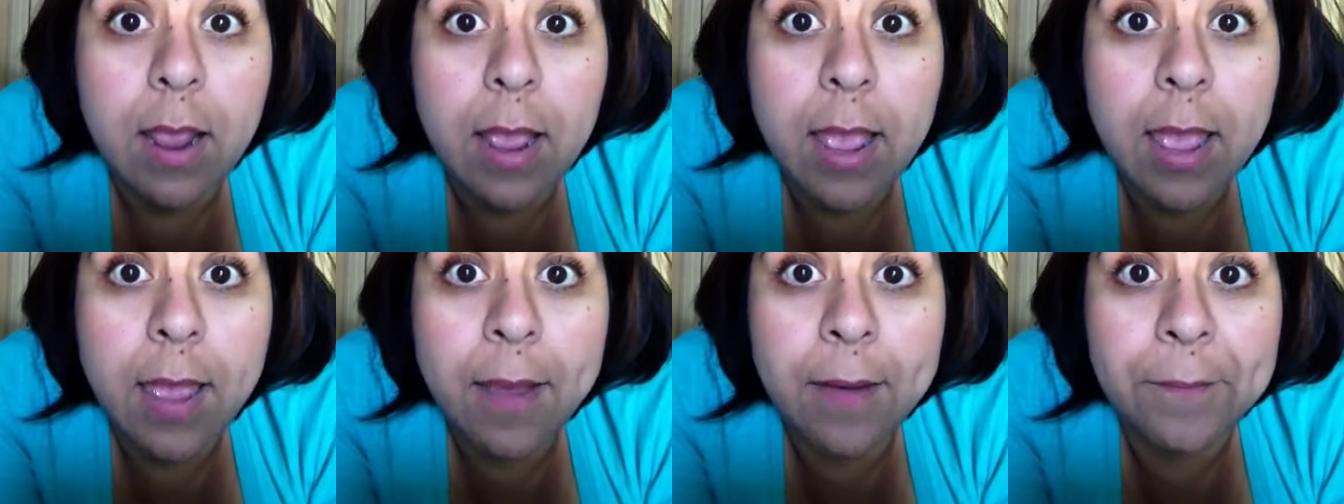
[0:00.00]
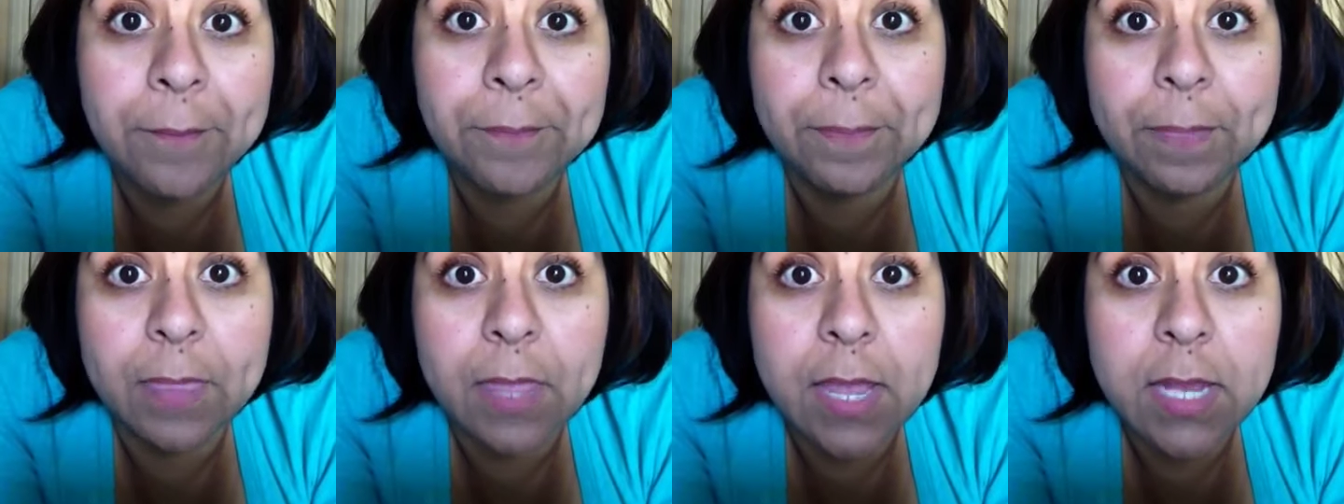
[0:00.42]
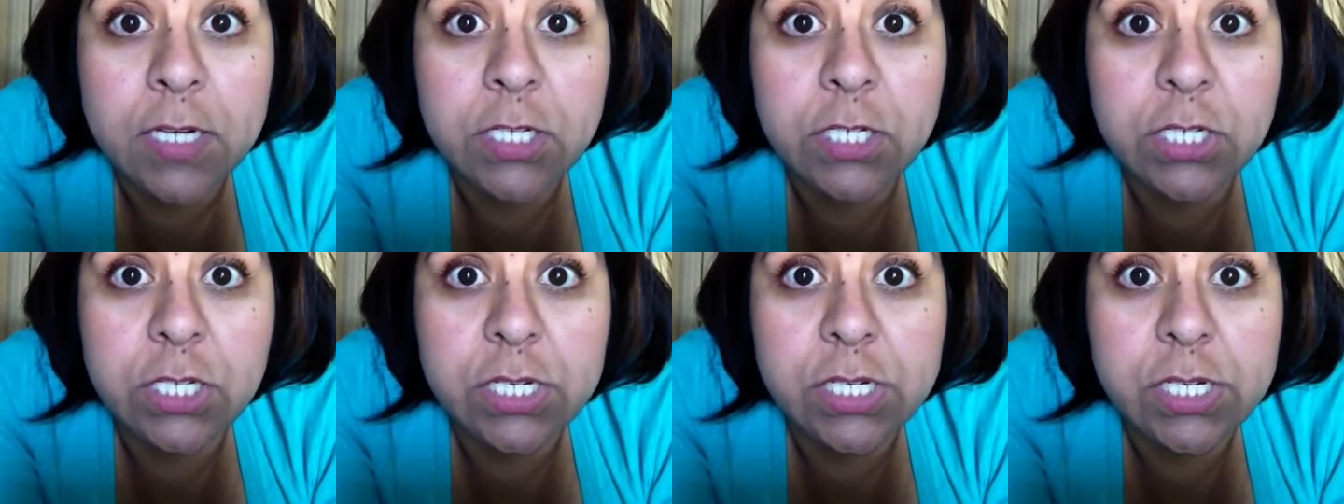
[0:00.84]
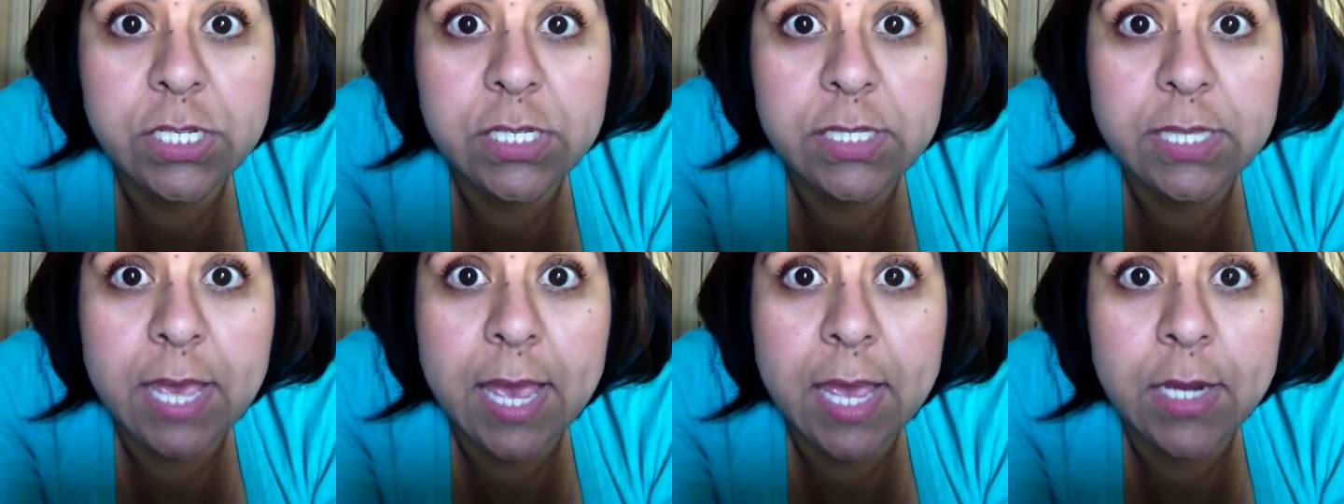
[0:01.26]
And she
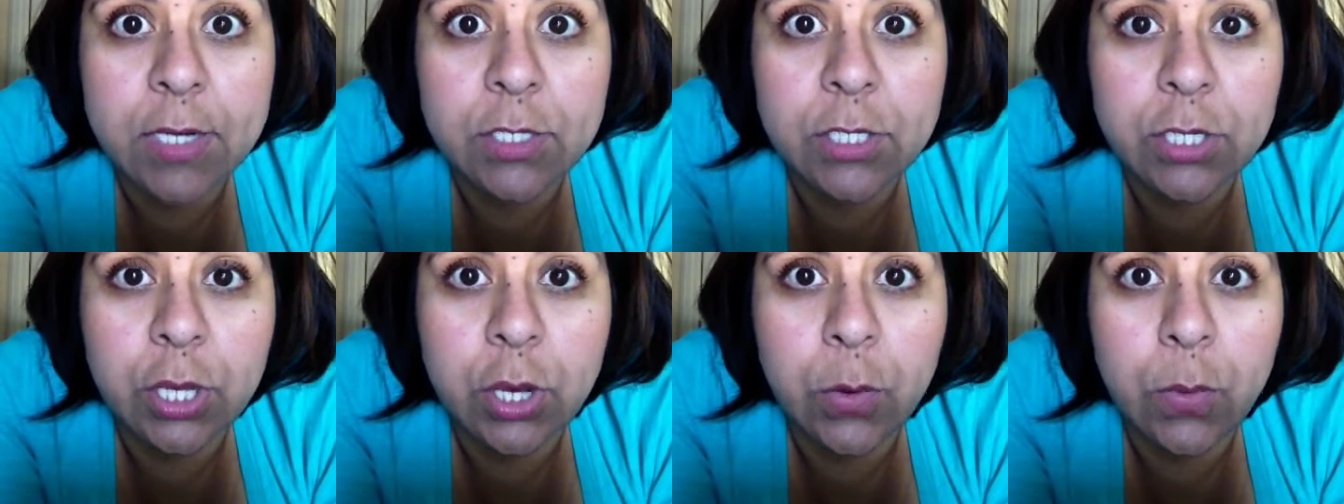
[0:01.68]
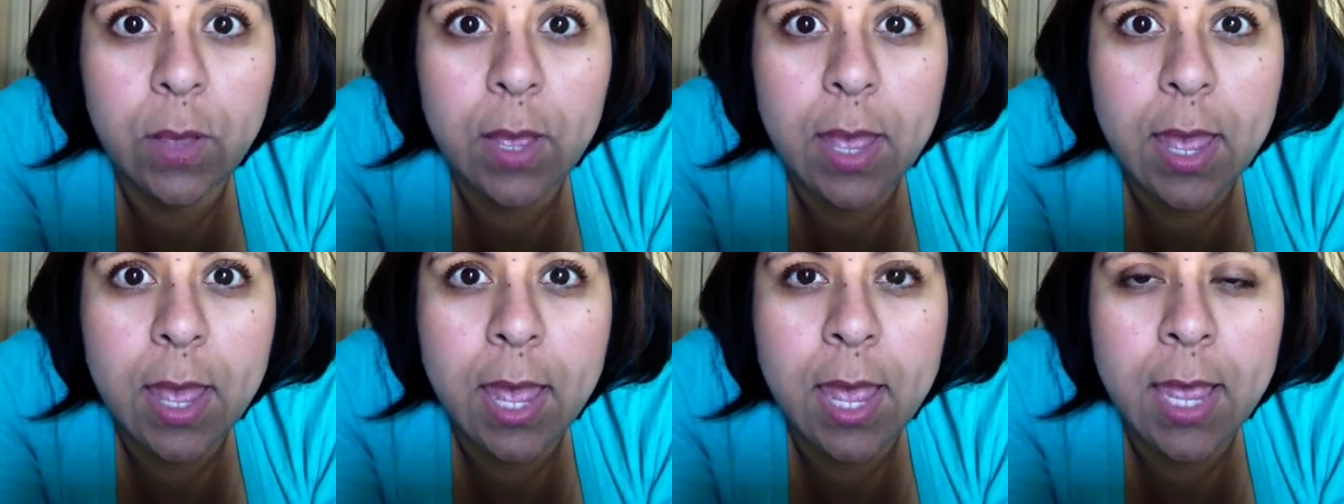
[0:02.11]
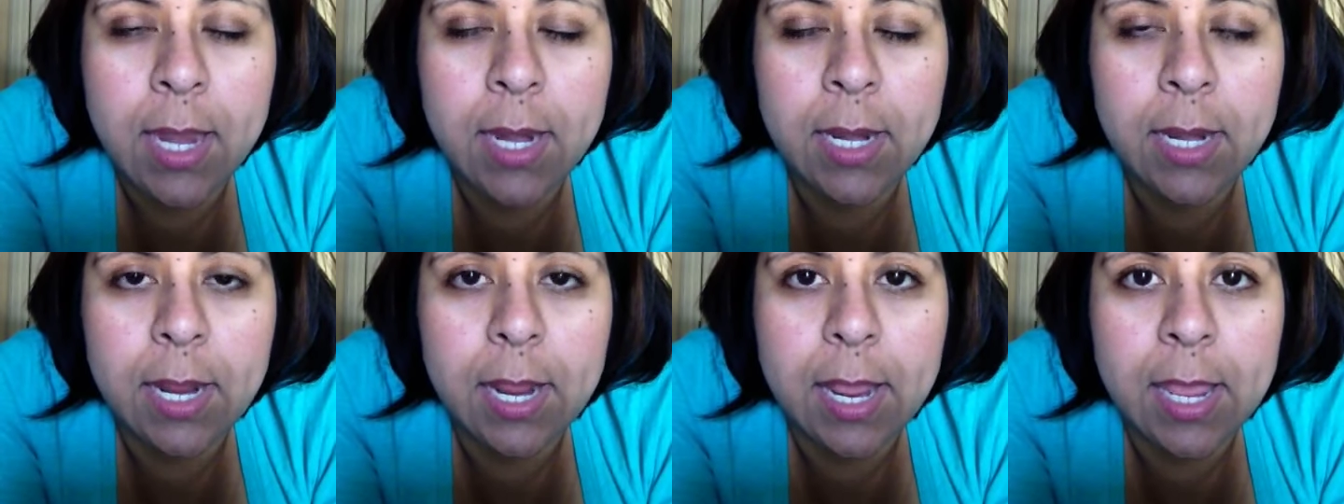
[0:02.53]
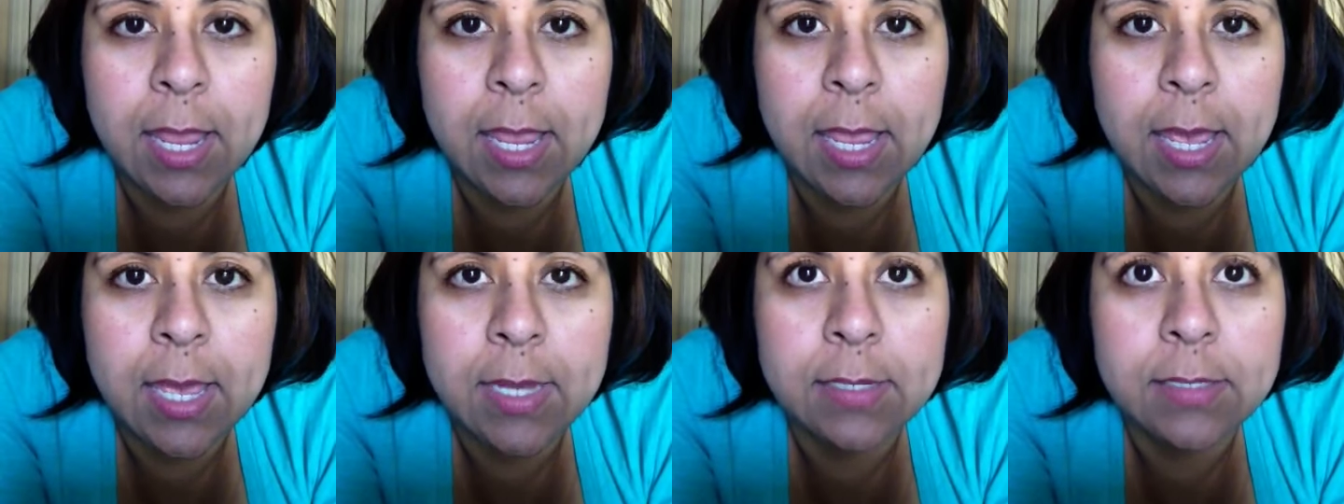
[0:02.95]
just said to go ahead
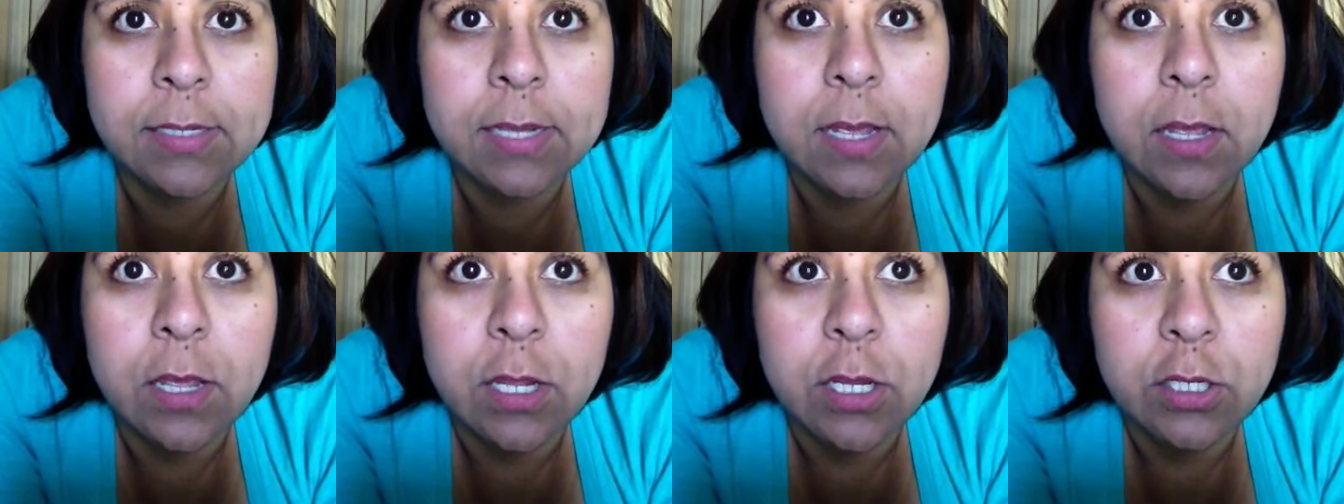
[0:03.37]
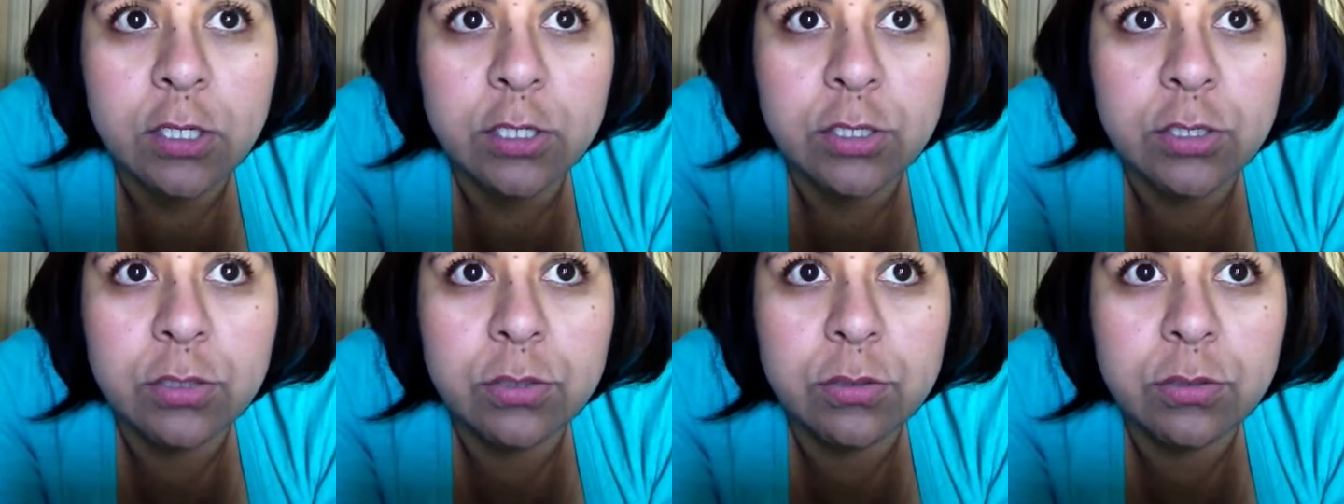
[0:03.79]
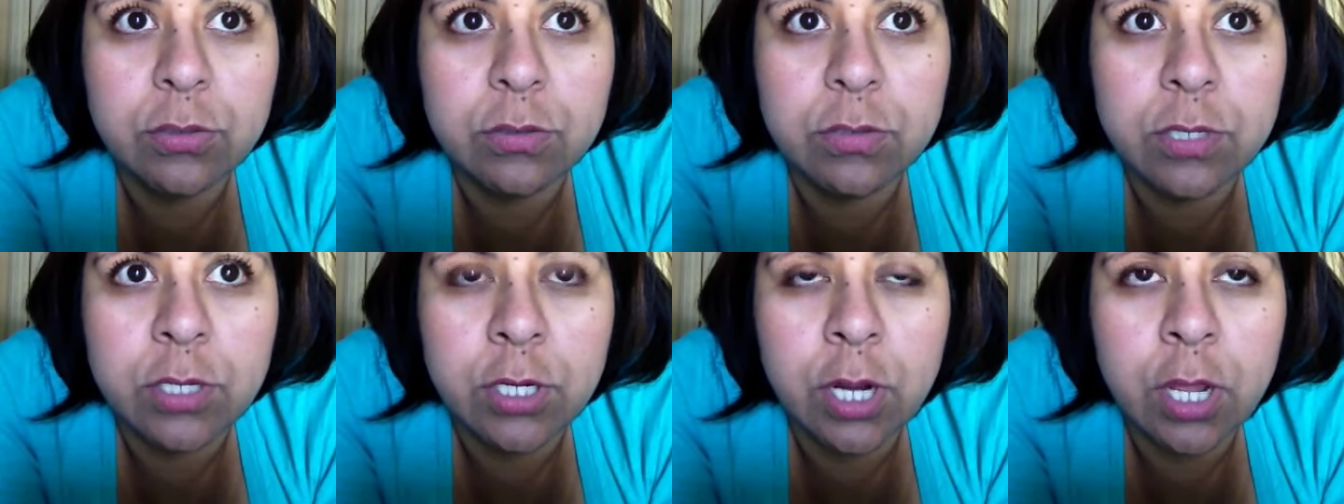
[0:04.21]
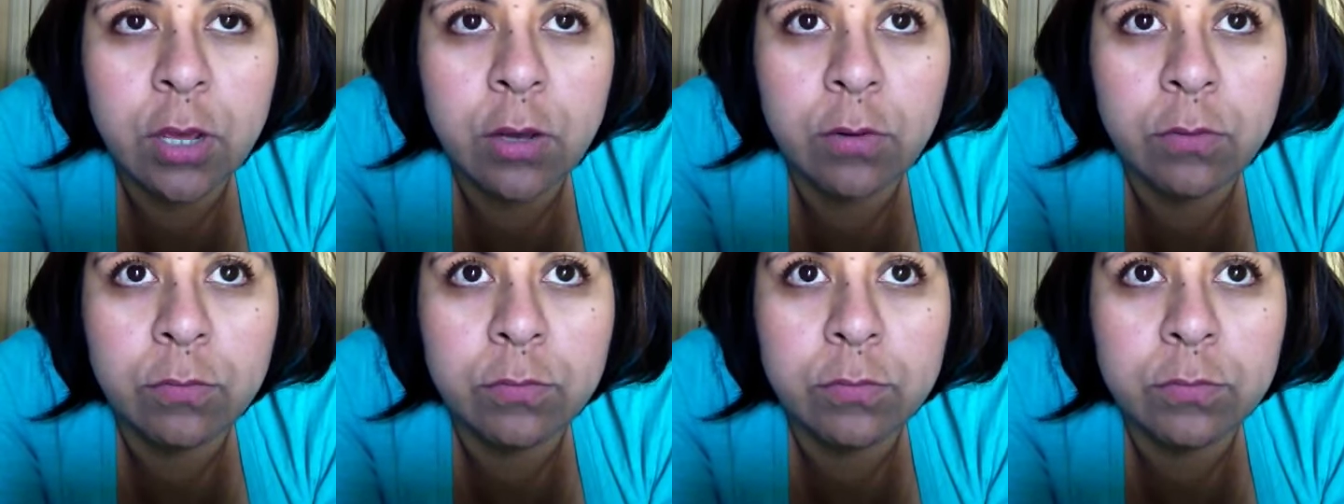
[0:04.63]
and, you
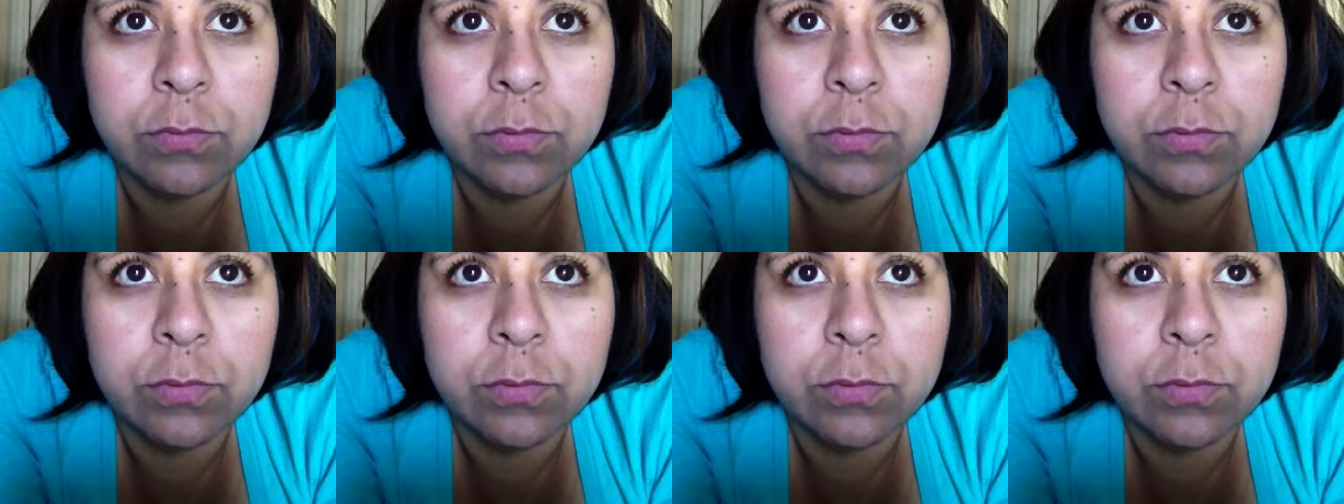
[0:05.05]
know,